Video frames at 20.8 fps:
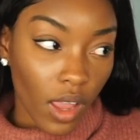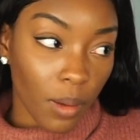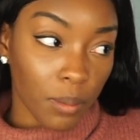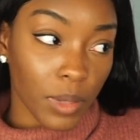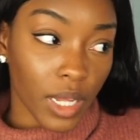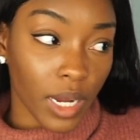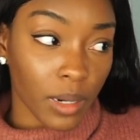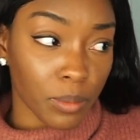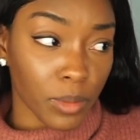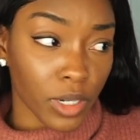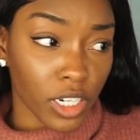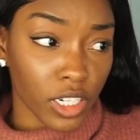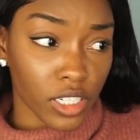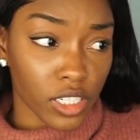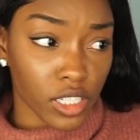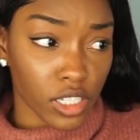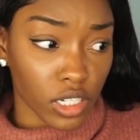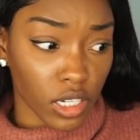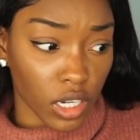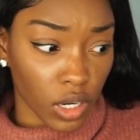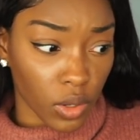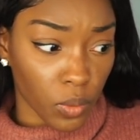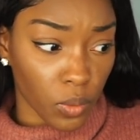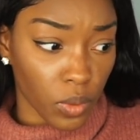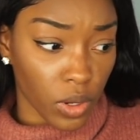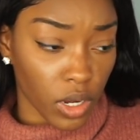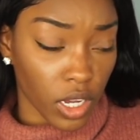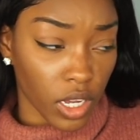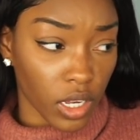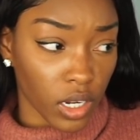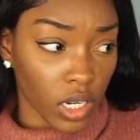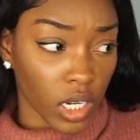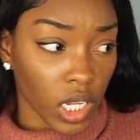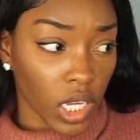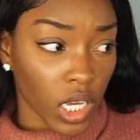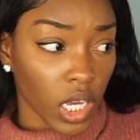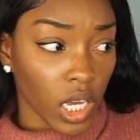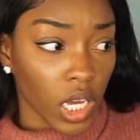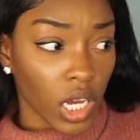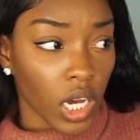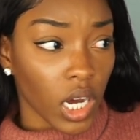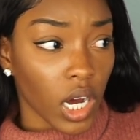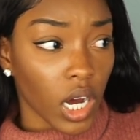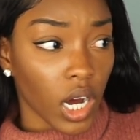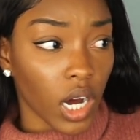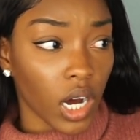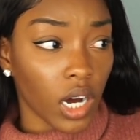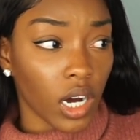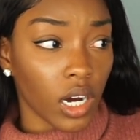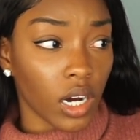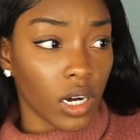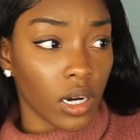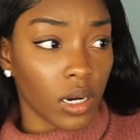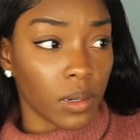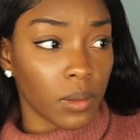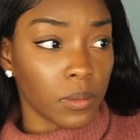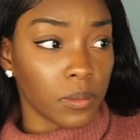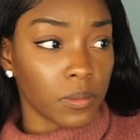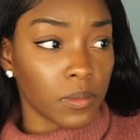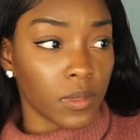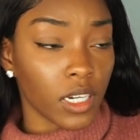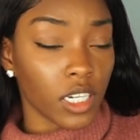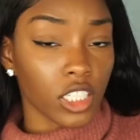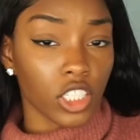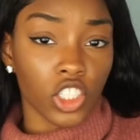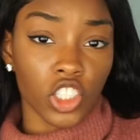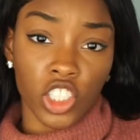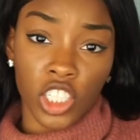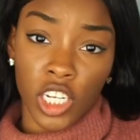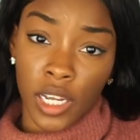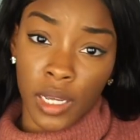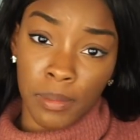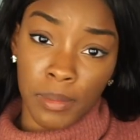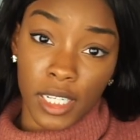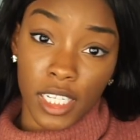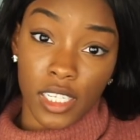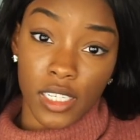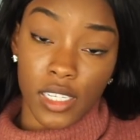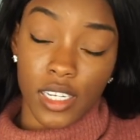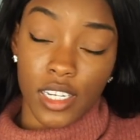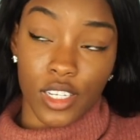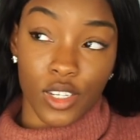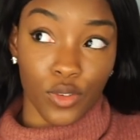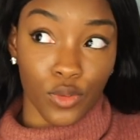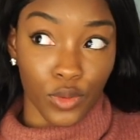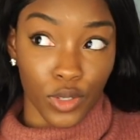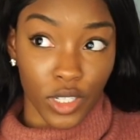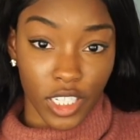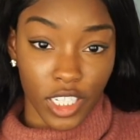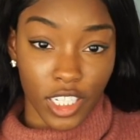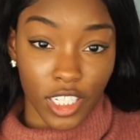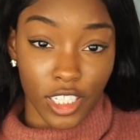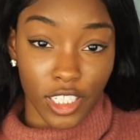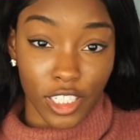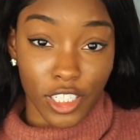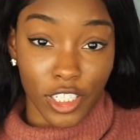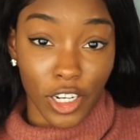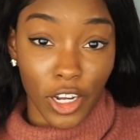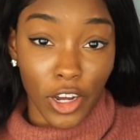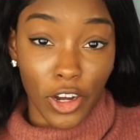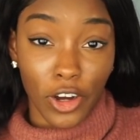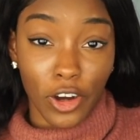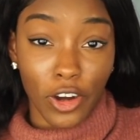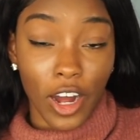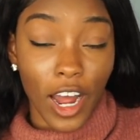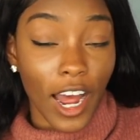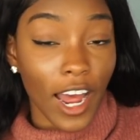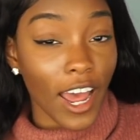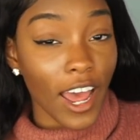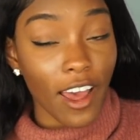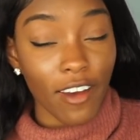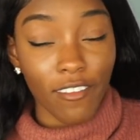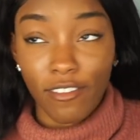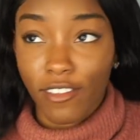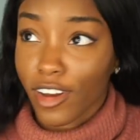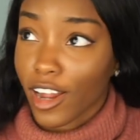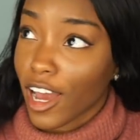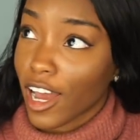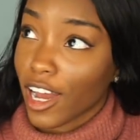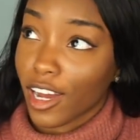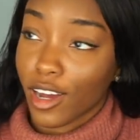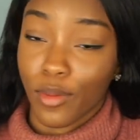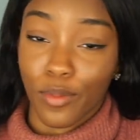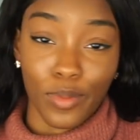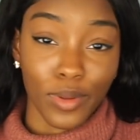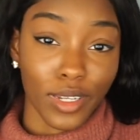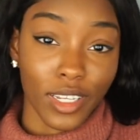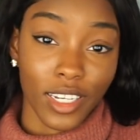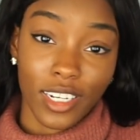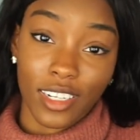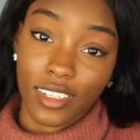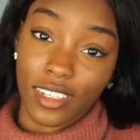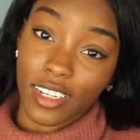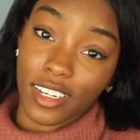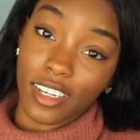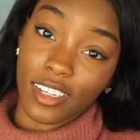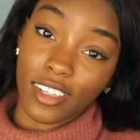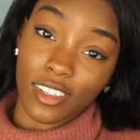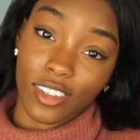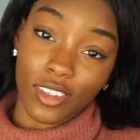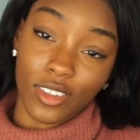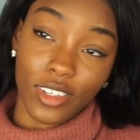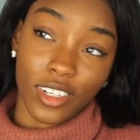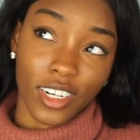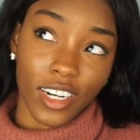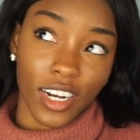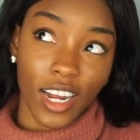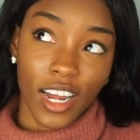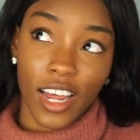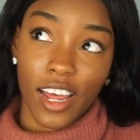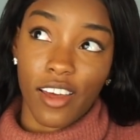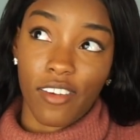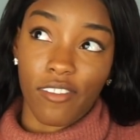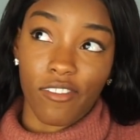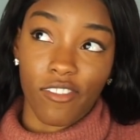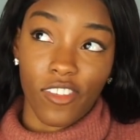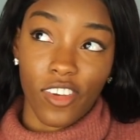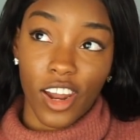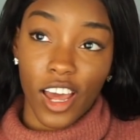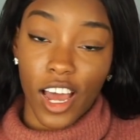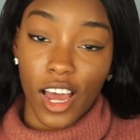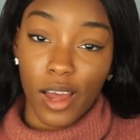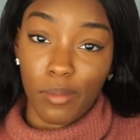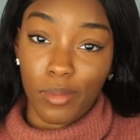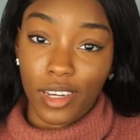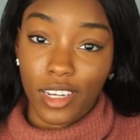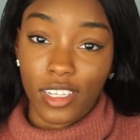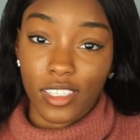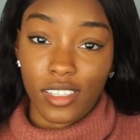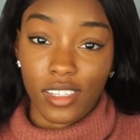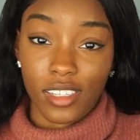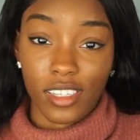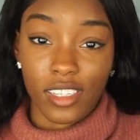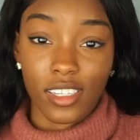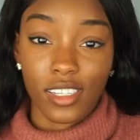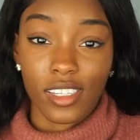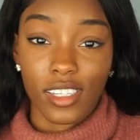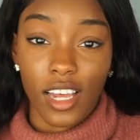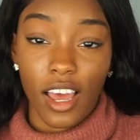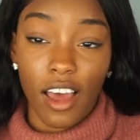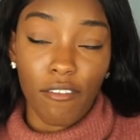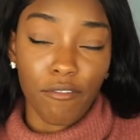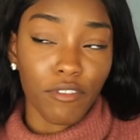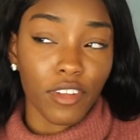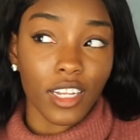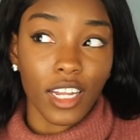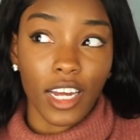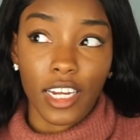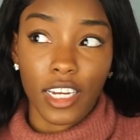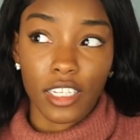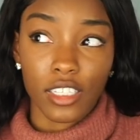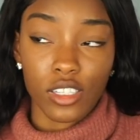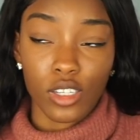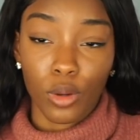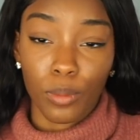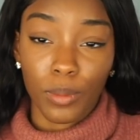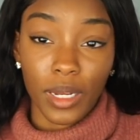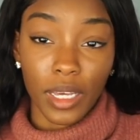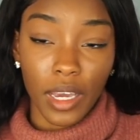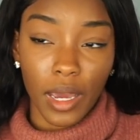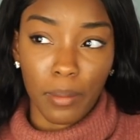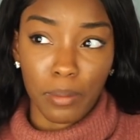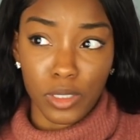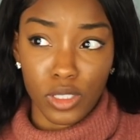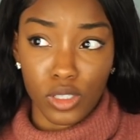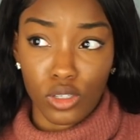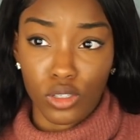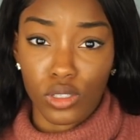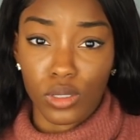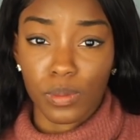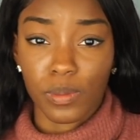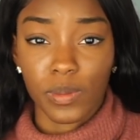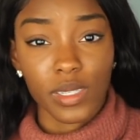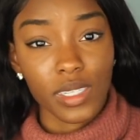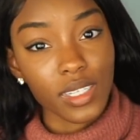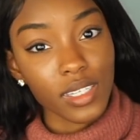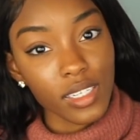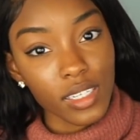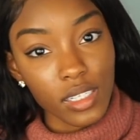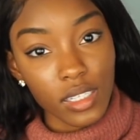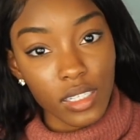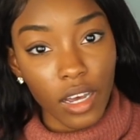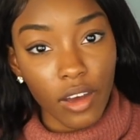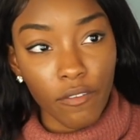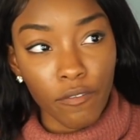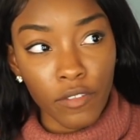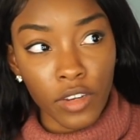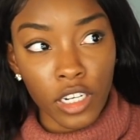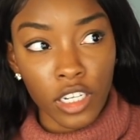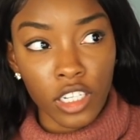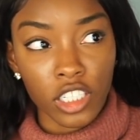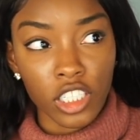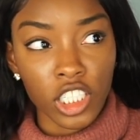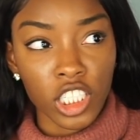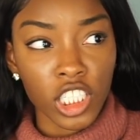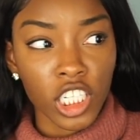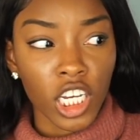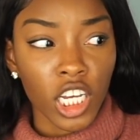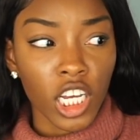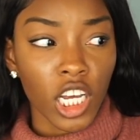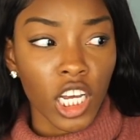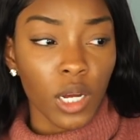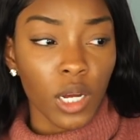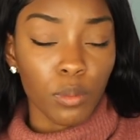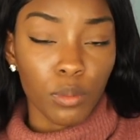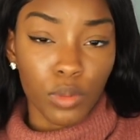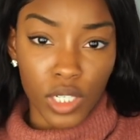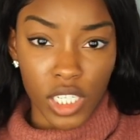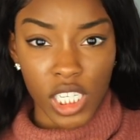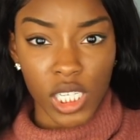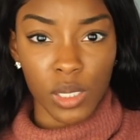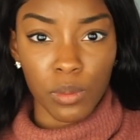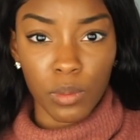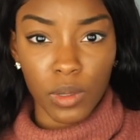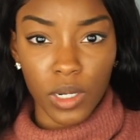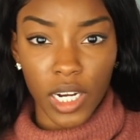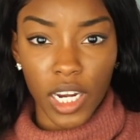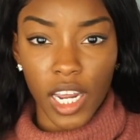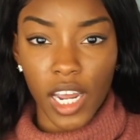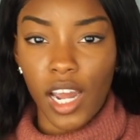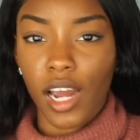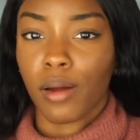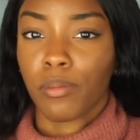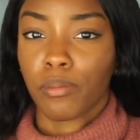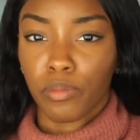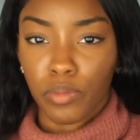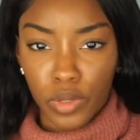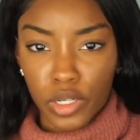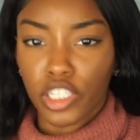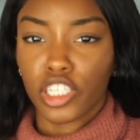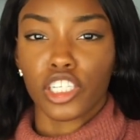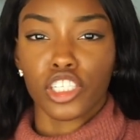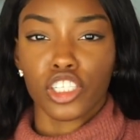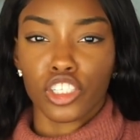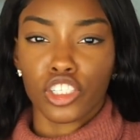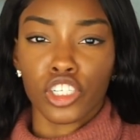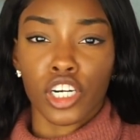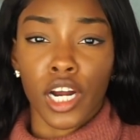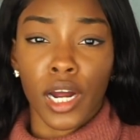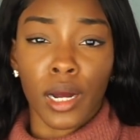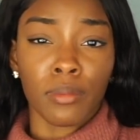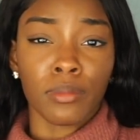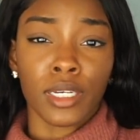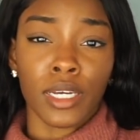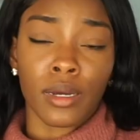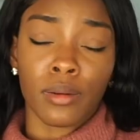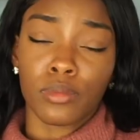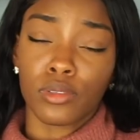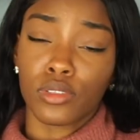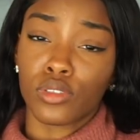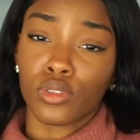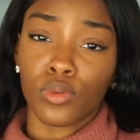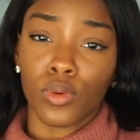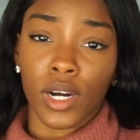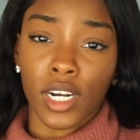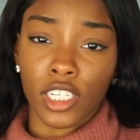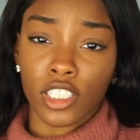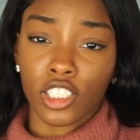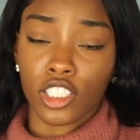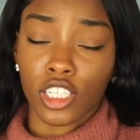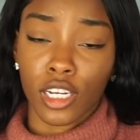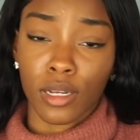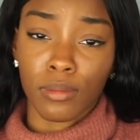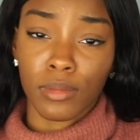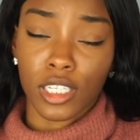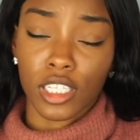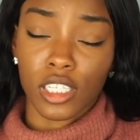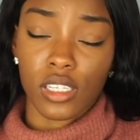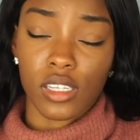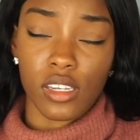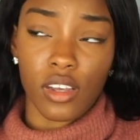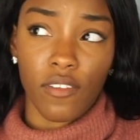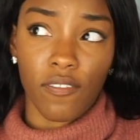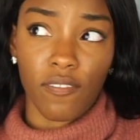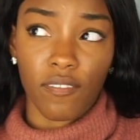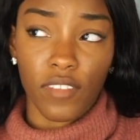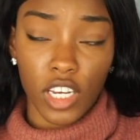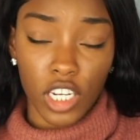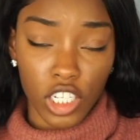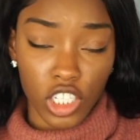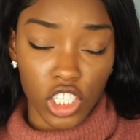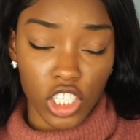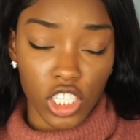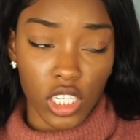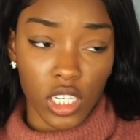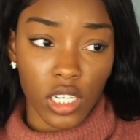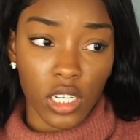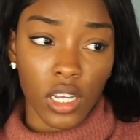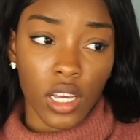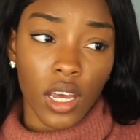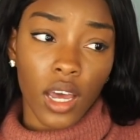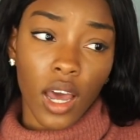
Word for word: Black Mirror is a good one. Um, Shameless is a really good show. I have not completed it, Lord. I have not, because it's, I feel like it's so many episodes. But since I finished Prison Break, I'm pretty sure I'll be able to watch Shameless and finish it.